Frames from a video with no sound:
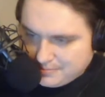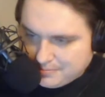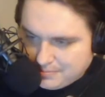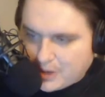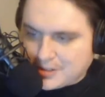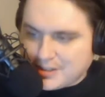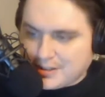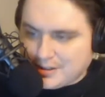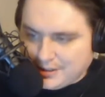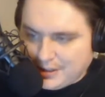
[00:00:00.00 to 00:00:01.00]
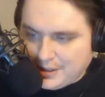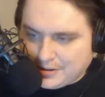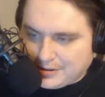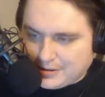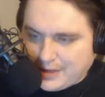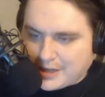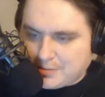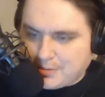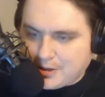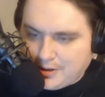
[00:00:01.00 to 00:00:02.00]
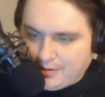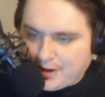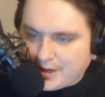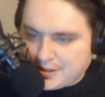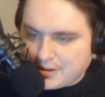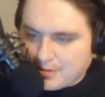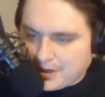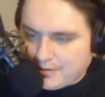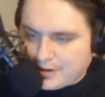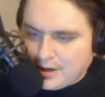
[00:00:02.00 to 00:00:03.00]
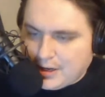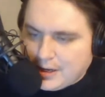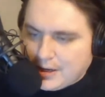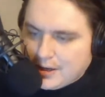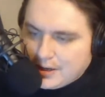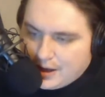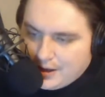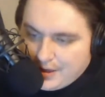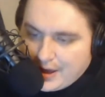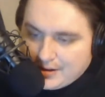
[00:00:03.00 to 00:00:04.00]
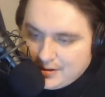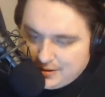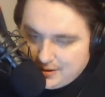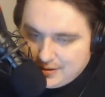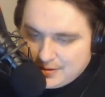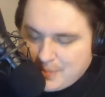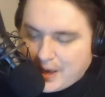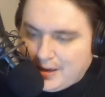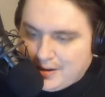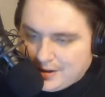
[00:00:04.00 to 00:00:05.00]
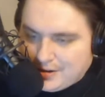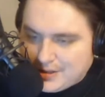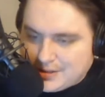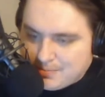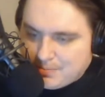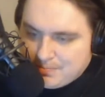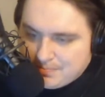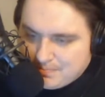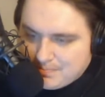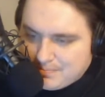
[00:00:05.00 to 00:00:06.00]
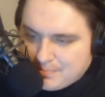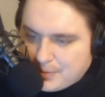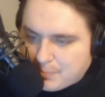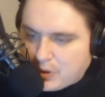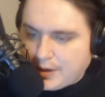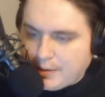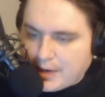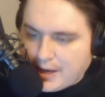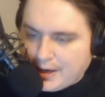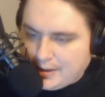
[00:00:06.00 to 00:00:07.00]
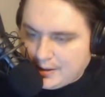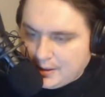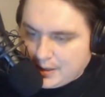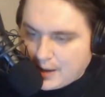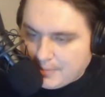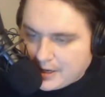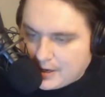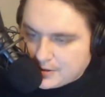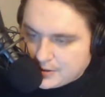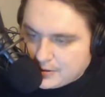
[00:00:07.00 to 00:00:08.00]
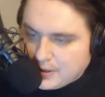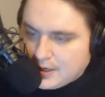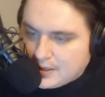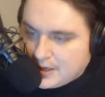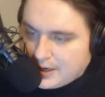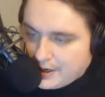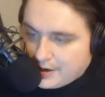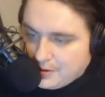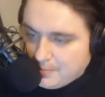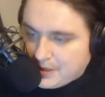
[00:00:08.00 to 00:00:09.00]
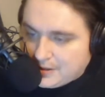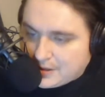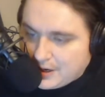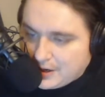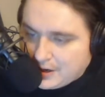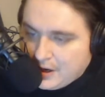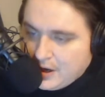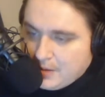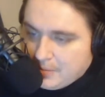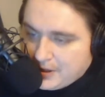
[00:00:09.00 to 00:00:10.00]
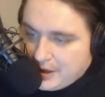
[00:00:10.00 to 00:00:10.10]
person, the legal expert, advisor, whatever, that is paid, is employed by the Common Council, said it could be done, but